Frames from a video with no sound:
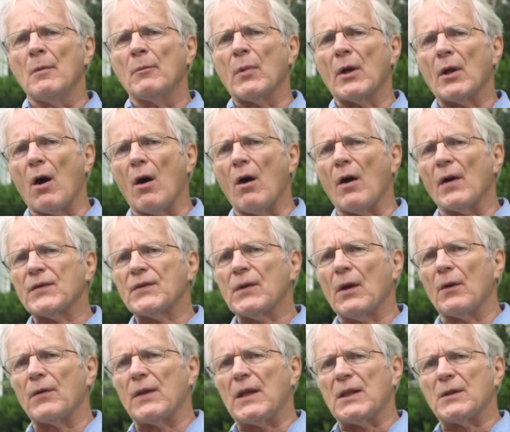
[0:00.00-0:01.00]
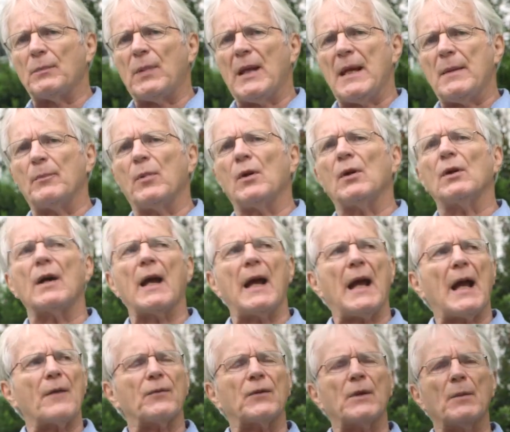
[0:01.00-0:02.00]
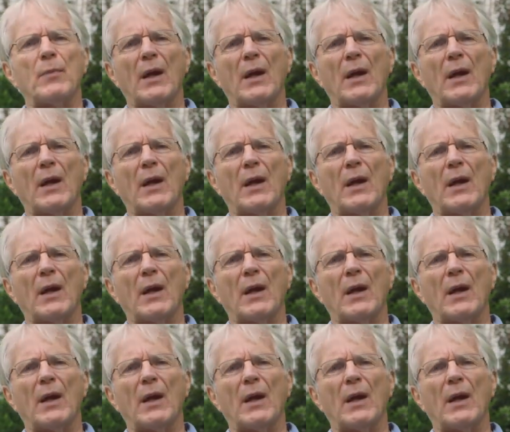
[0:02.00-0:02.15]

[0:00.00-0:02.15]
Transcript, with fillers: but also these people at the